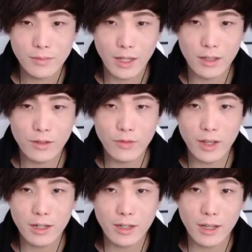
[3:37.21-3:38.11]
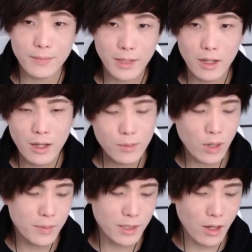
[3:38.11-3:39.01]
LFA today?
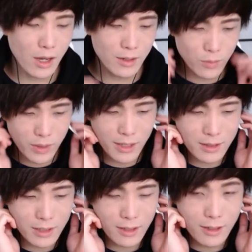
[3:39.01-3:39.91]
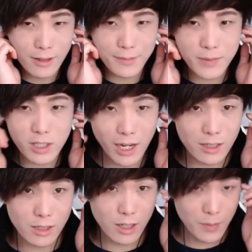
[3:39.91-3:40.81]
Probably not. We need the uh, change
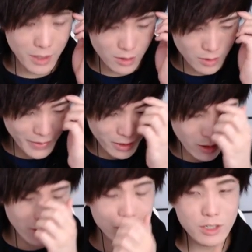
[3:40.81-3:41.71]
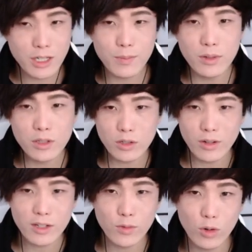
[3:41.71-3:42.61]
to come in to make cars cheaper to
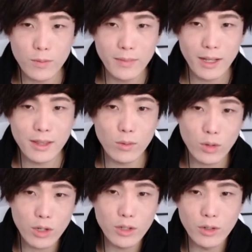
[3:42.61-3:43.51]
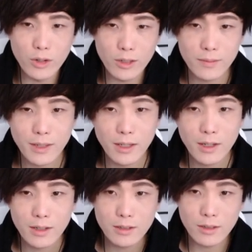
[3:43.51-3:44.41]
transform, and then we're going to do it.
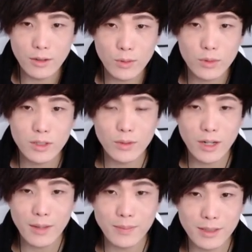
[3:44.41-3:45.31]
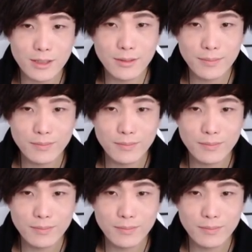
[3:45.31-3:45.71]
So, we'll see what happens.